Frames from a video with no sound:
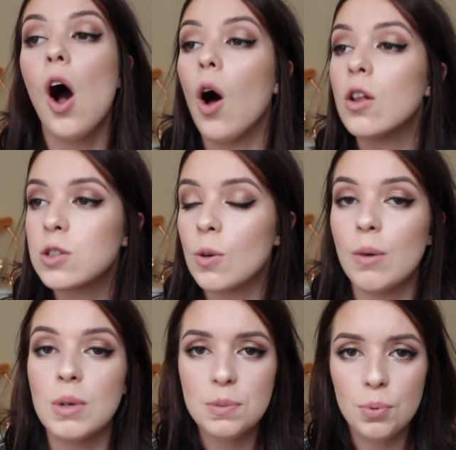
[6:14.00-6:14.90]
Also,
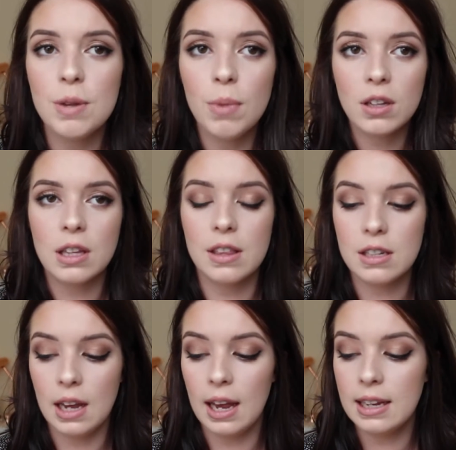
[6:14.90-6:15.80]
I went to Primark the
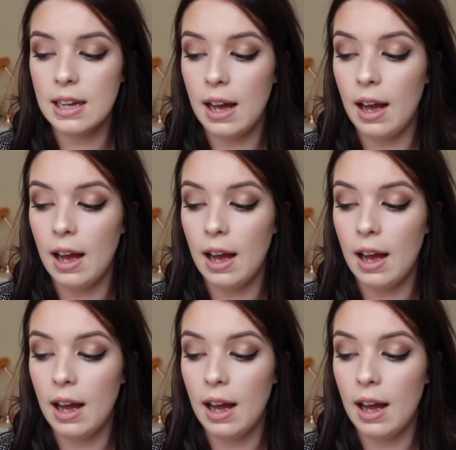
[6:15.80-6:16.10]
other day.